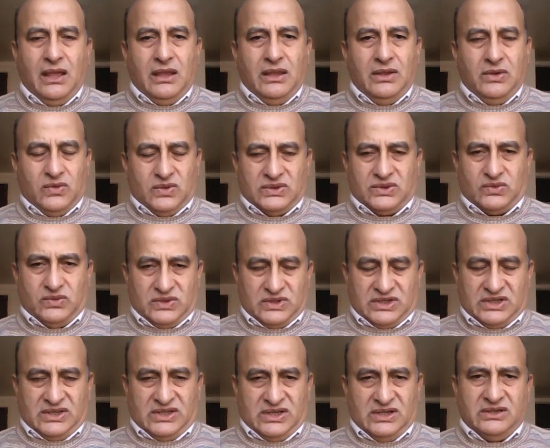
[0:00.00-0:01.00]
you won't work
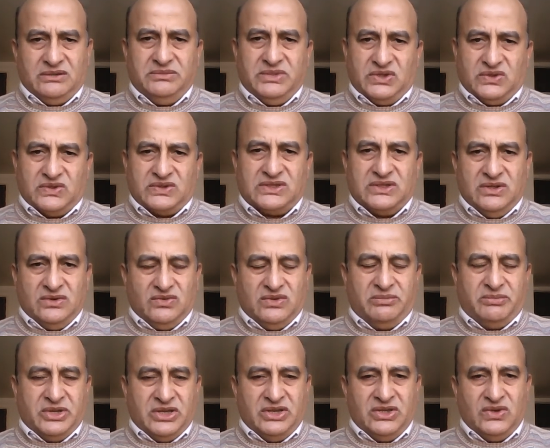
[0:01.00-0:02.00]
there because they will
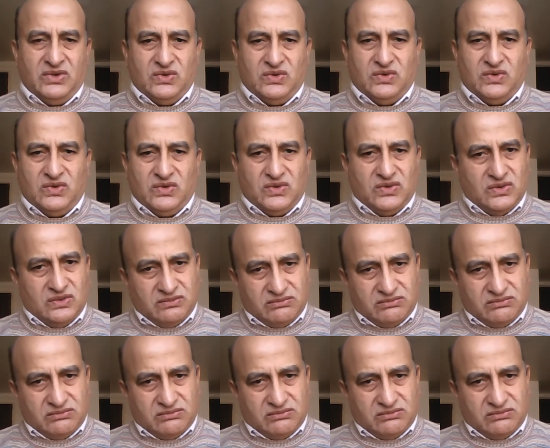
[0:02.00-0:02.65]
pay you